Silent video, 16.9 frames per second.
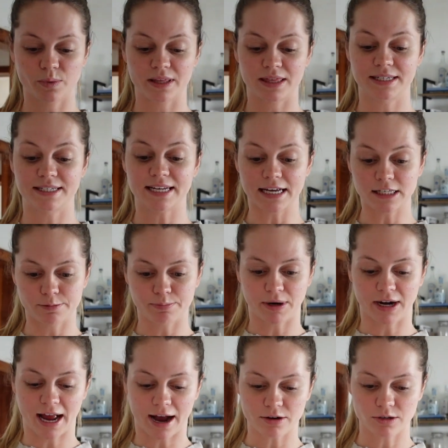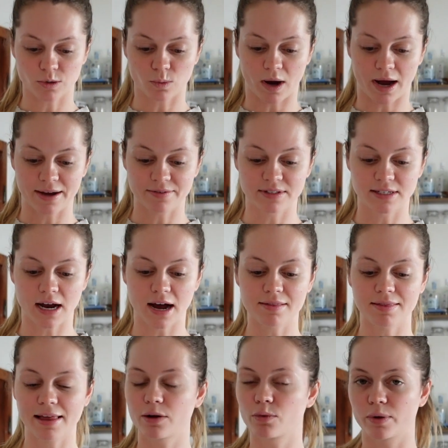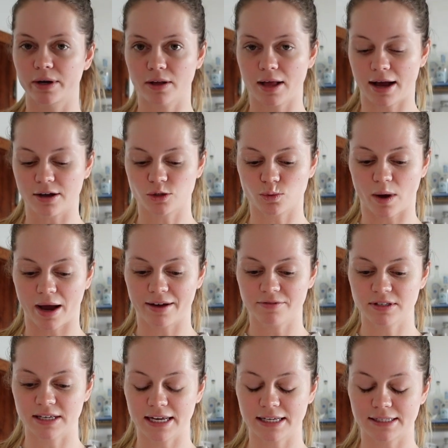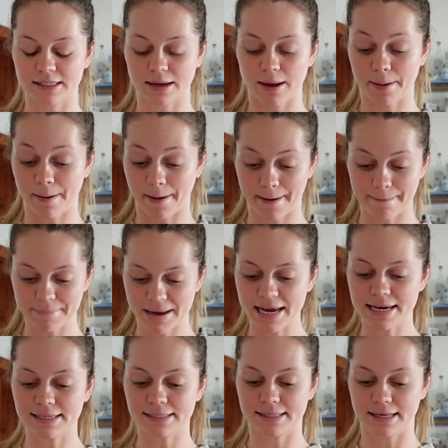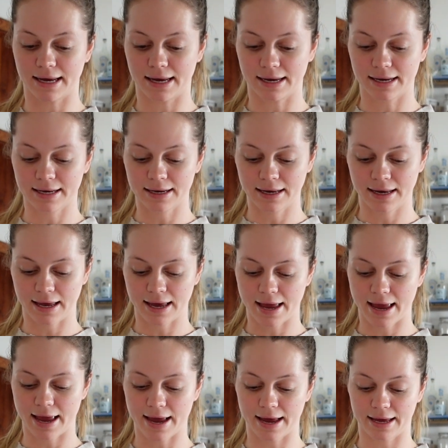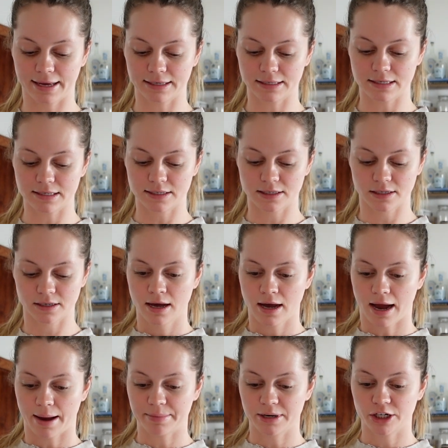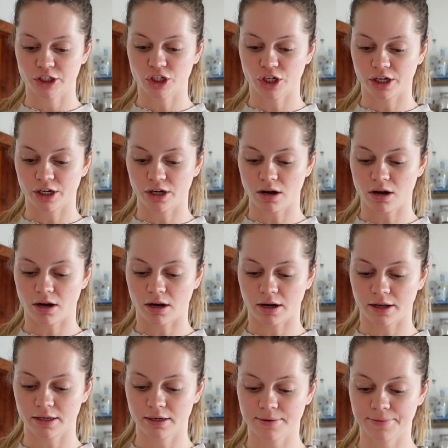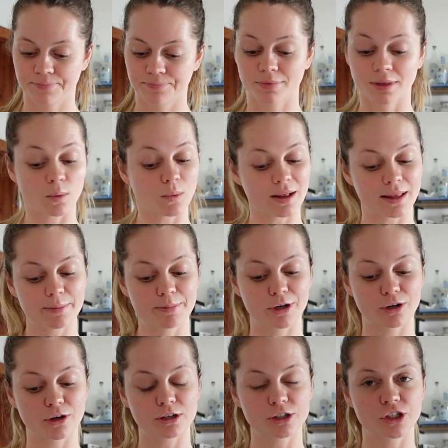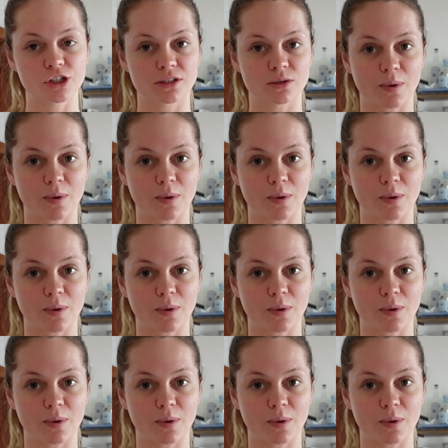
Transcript: with Desperate Housewives, not like Real Housewives. It's amazing and I'm gonna turn it on while I put groceries